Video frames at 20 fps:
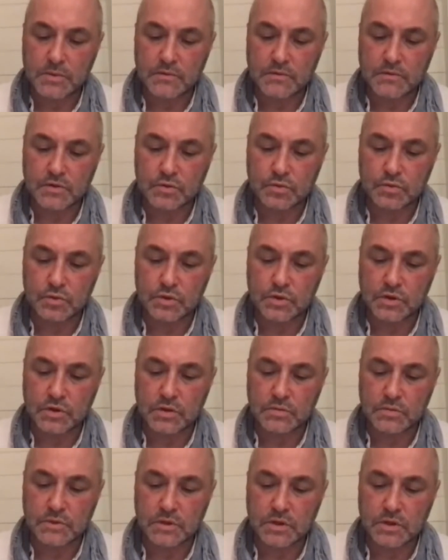of
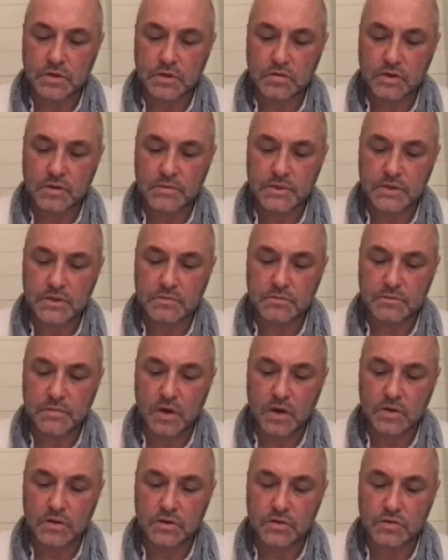Jerusalem to the Kremazon
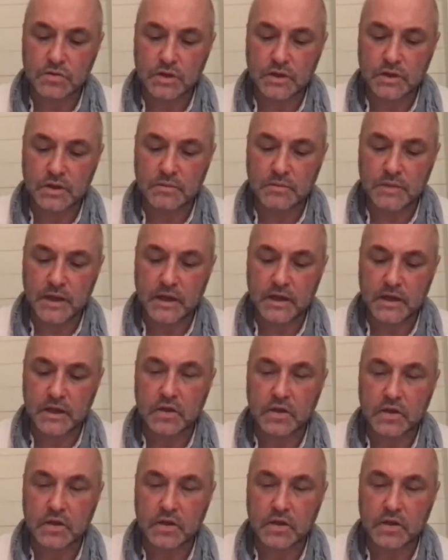monastery in the mainly